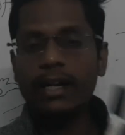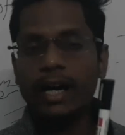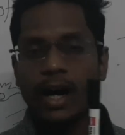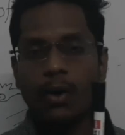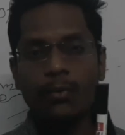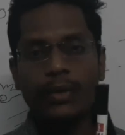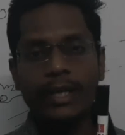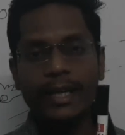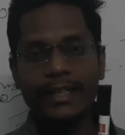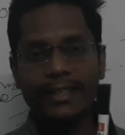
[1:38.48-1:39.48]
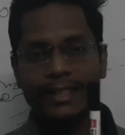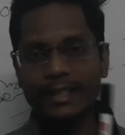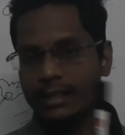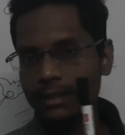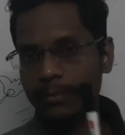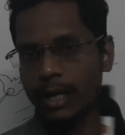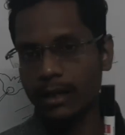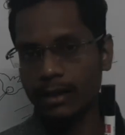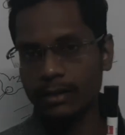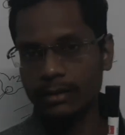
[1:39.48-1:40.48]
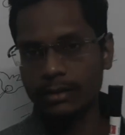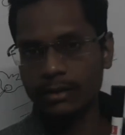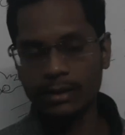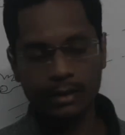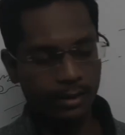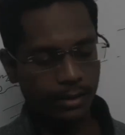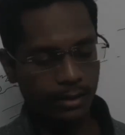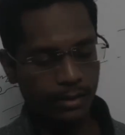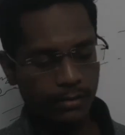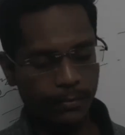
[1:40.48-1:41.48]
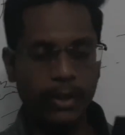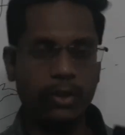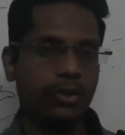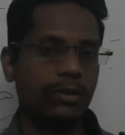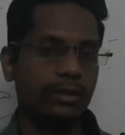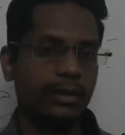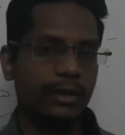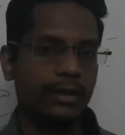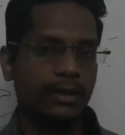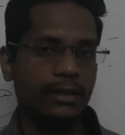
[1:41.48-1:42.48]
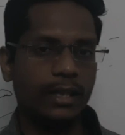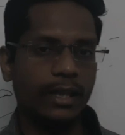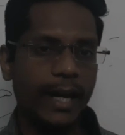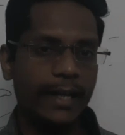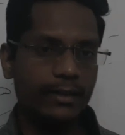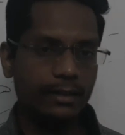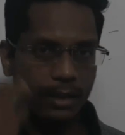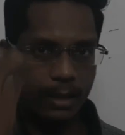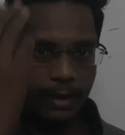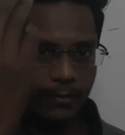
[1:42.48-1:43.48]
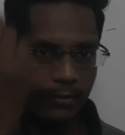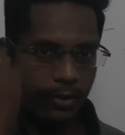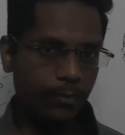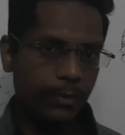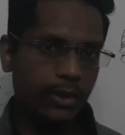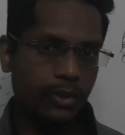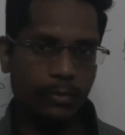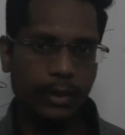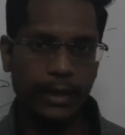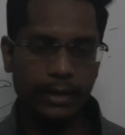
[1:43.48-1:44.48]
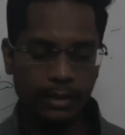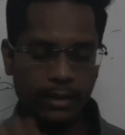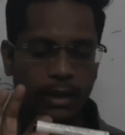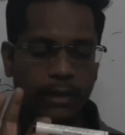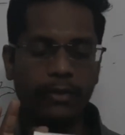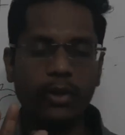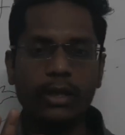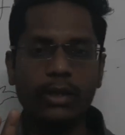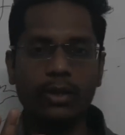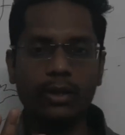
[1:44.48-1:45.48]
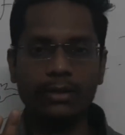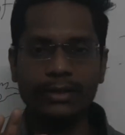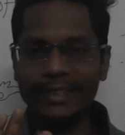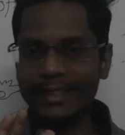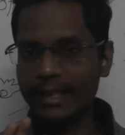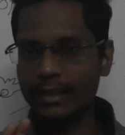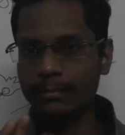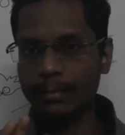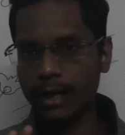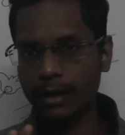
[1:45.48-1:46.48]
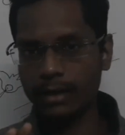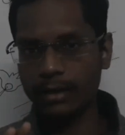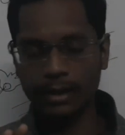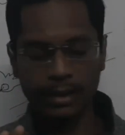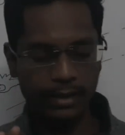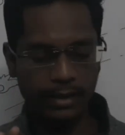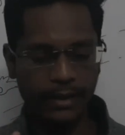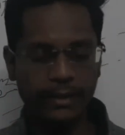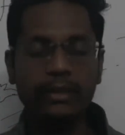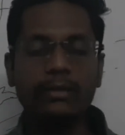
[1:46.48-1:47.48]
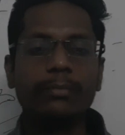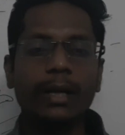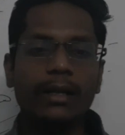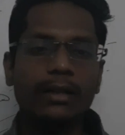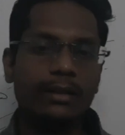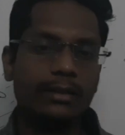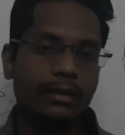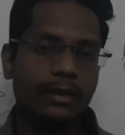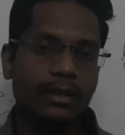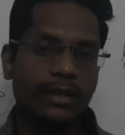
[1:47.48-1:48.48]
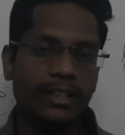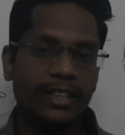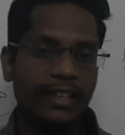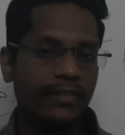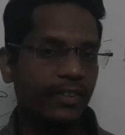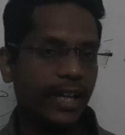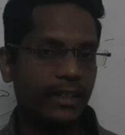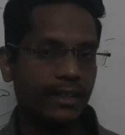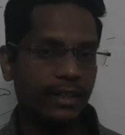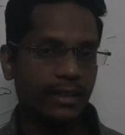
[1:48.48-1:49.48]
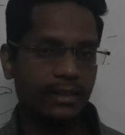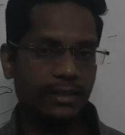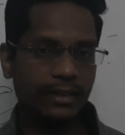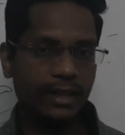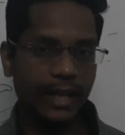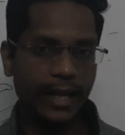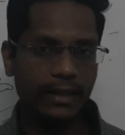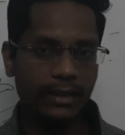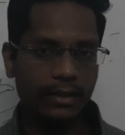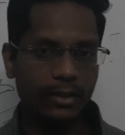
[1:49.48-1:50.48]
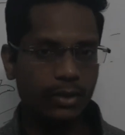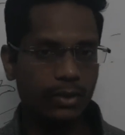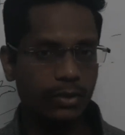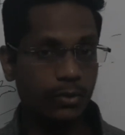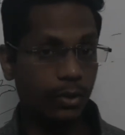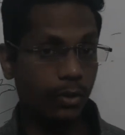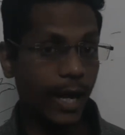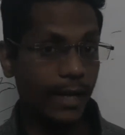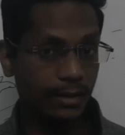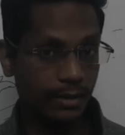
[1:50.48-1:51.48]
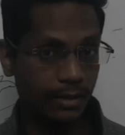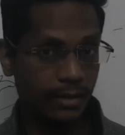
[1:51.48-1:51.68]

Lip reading: How we can see this marker? Because the lights coming from the tube light are falling on this marker, and this marker reflecting the light to your eyes.